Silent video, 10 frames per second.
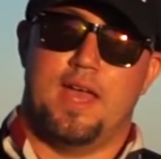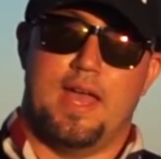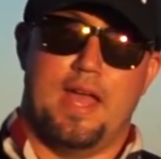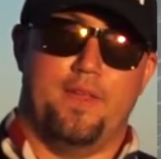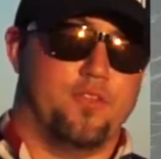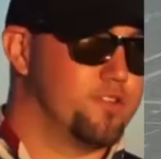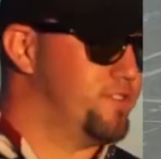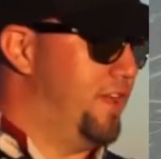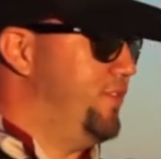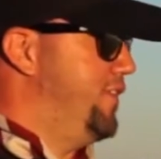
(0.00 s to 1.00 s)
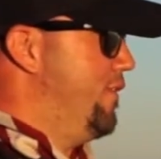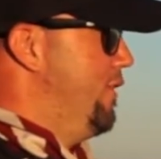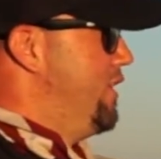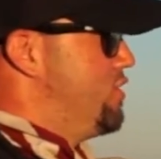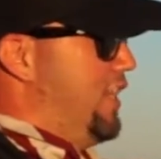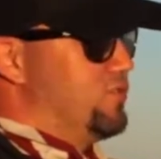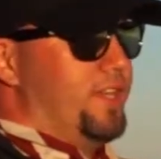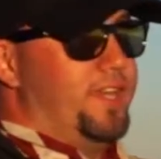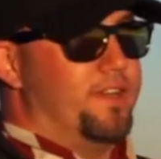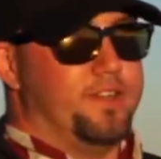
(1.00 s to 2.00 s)
and there's 7 different racetracks
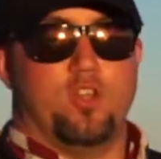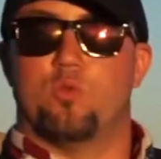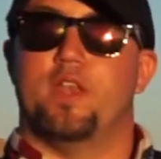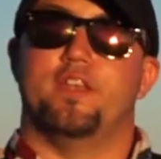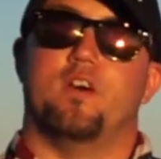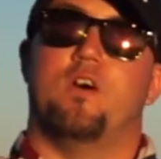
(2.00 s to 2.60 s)
right here, and you'll run into